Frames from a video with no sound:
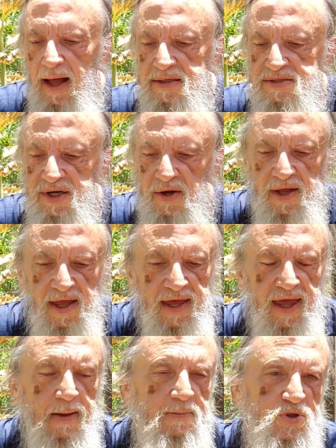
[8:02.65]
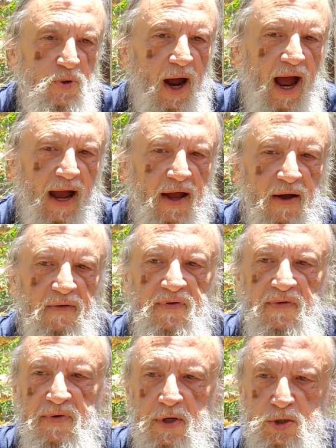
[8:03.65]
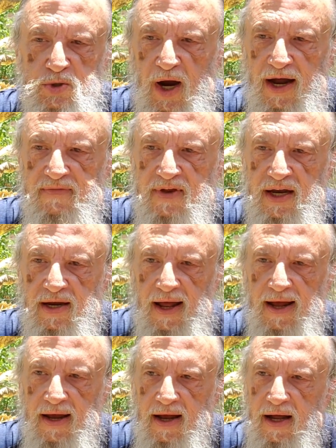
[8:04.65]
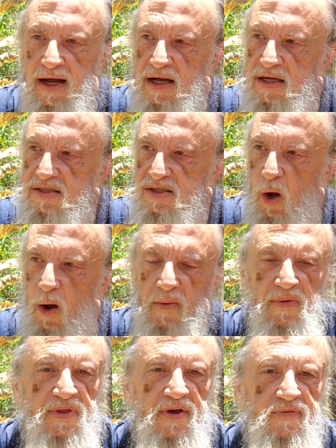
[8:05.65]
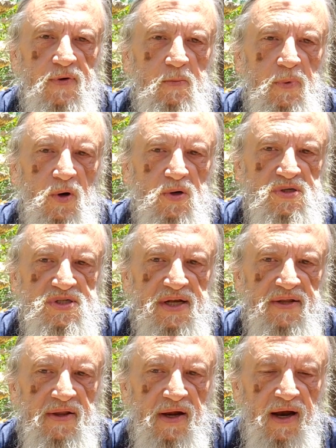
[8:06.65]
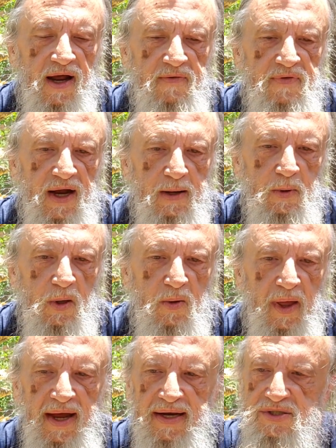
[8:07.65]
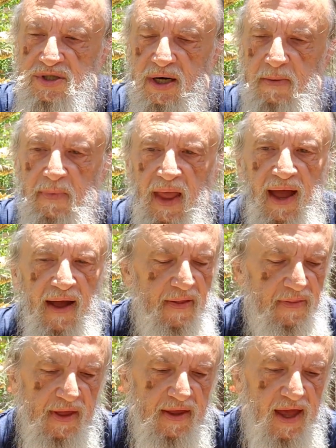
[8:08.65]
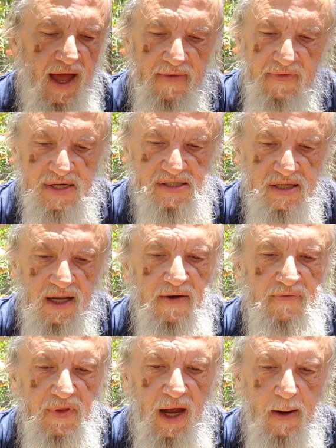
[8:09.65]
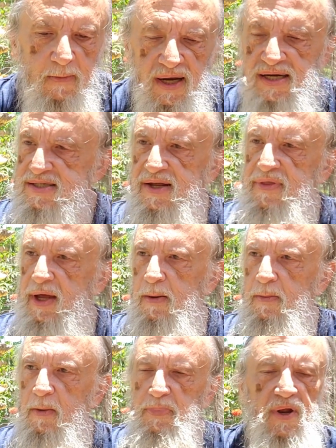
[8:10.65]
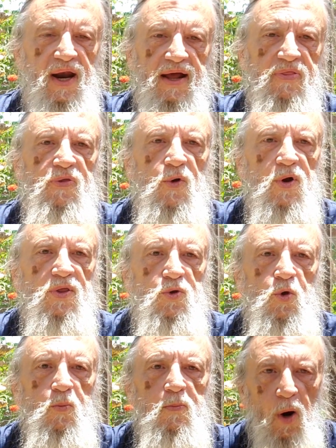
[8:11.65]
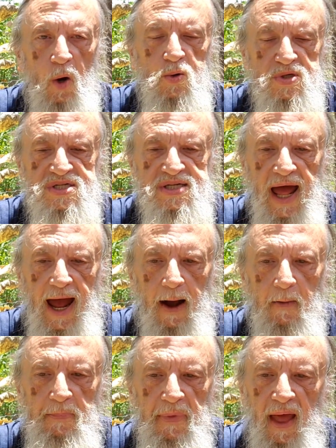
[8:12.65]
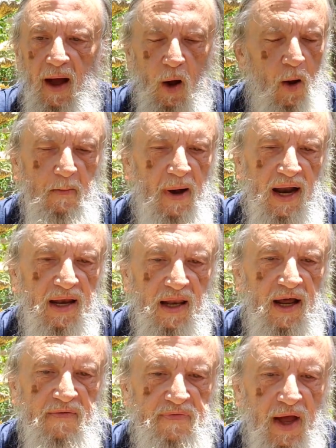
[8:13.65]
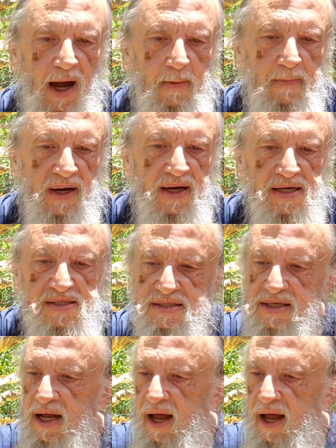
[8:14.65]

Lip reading: So you can keep track of, if you're traveling like us, all the different birds in the lifetime location. And then you have this lifetime list. I think I'm up to like 32 birds now on my lifetime list.